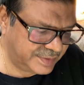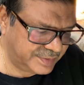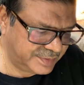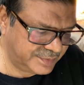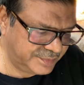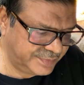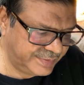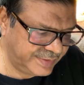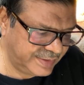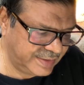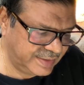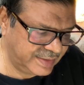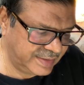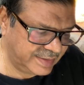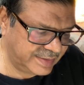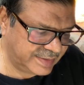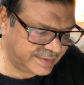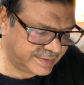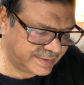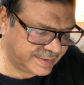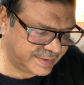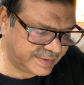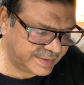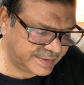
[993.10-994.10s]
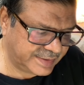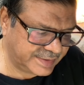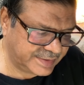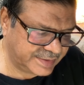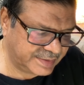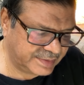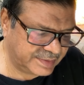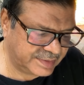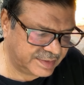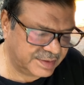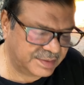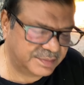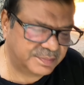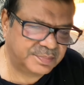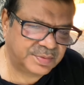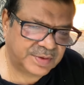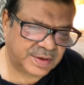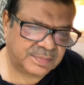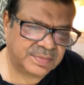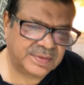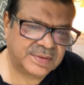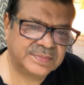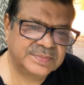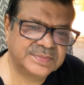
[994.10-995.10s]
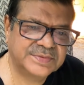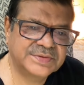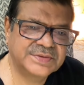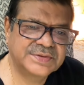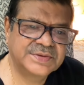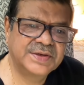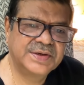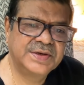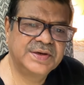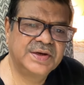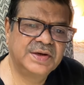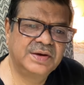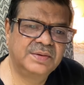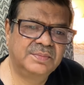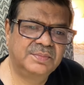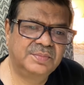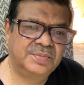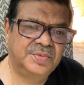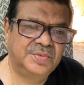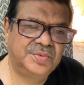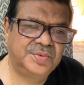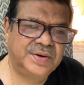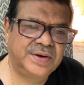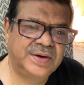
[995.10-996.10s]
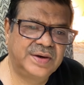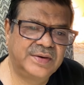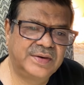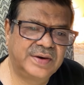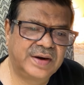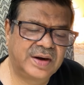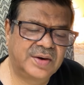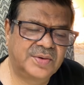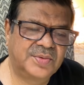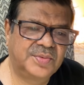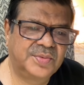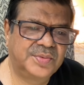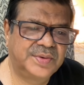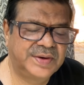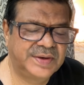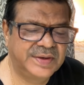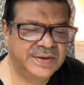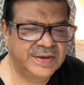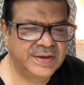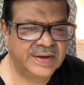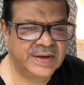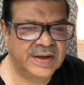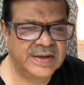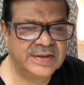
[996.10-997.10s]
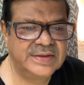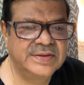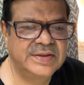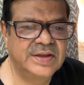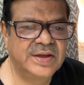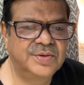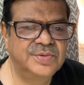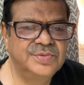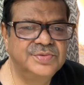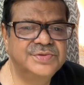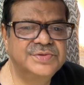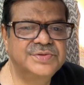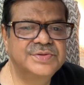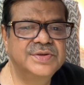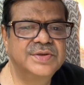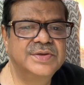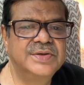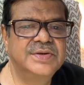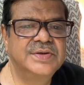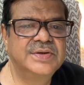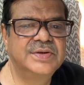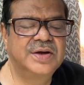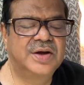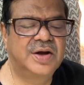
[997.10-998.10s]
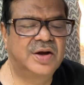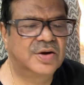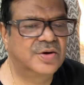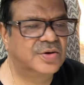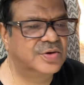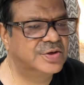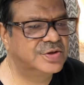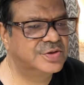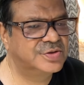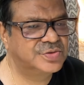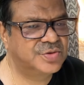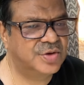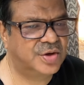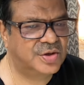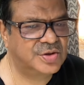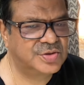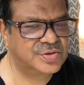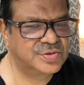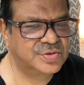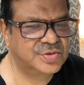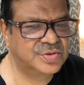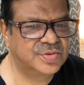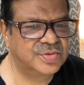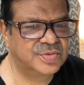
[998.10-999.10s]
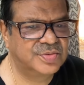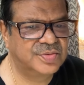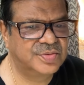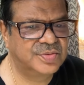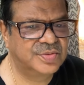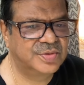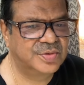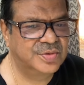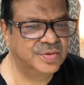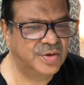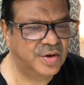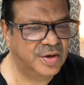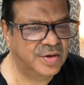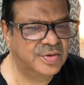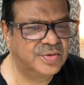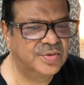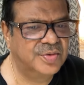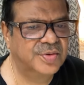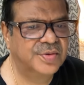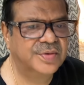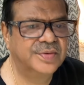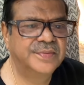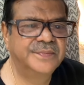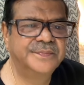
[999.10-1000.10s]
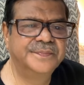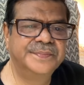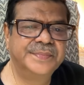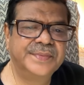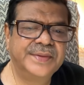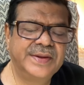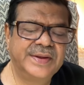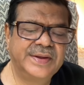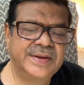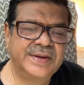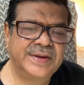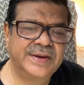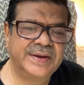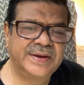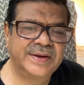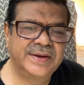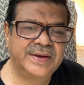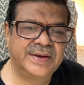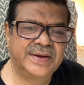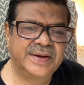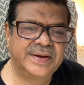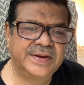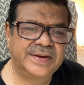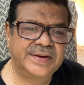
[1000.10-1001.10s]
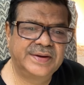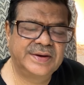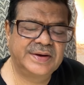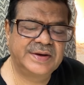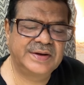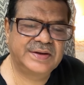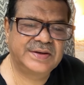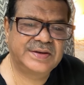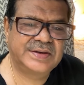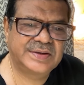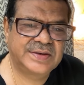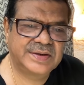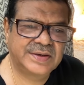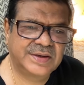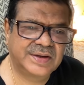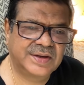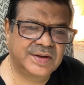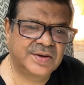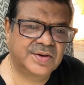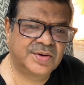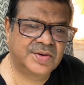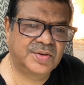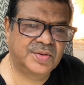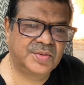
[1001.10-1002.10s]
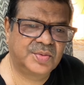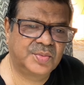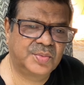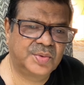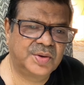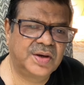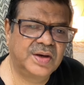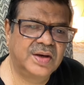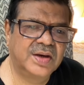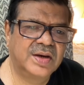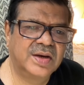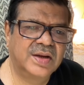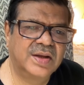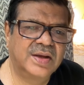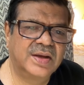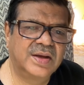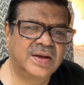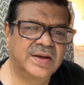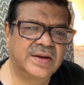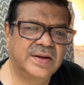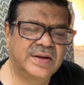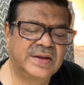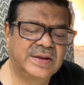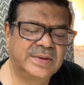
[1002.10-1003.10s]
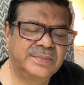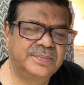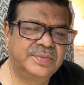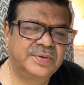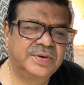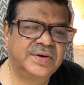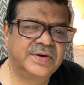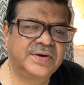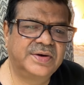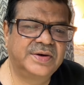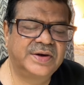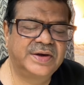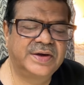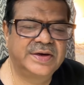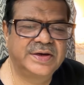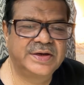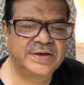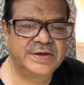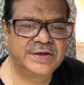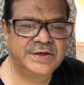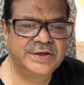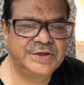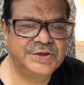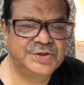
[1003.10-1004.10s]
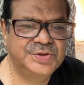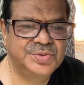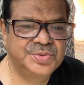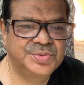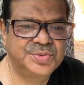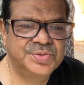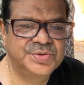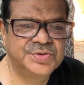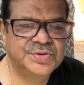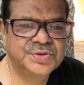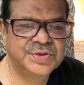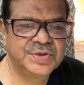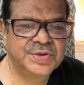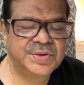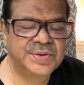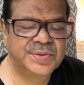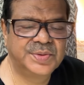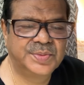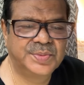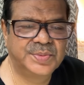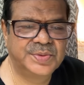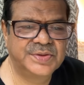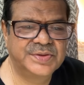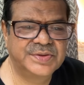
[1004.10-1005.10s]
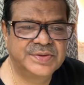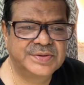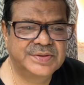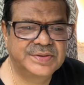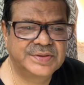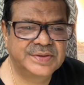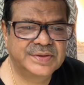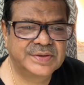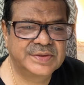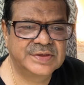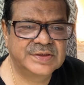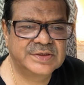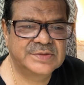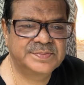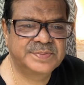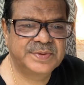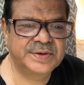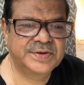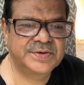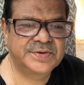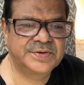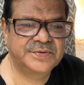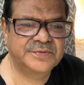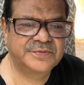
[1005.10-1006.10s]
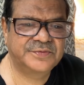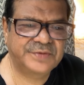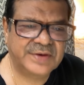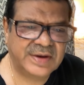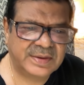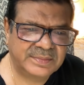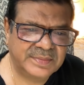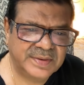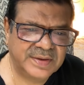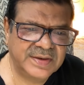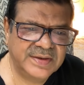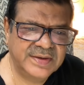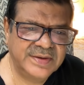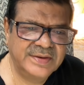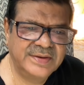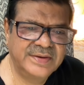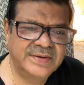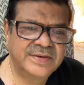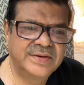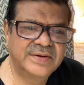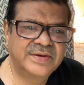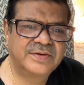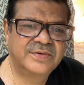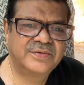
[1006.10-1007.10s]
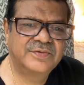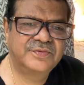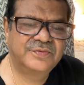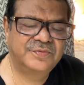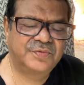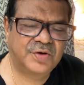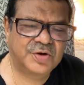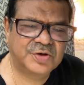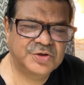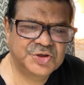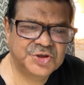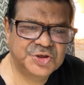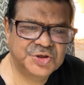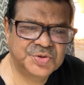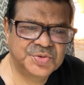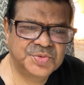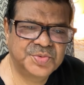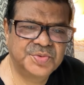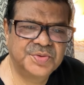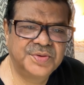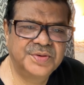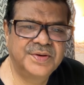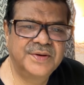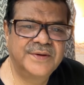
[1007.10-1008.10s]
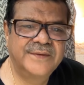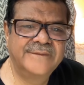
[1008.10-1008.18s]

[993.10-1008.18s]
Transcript: will create problems. Moon and Rahu in the 9th house is also not good. It will keep on creating issues with respect to family, fortune,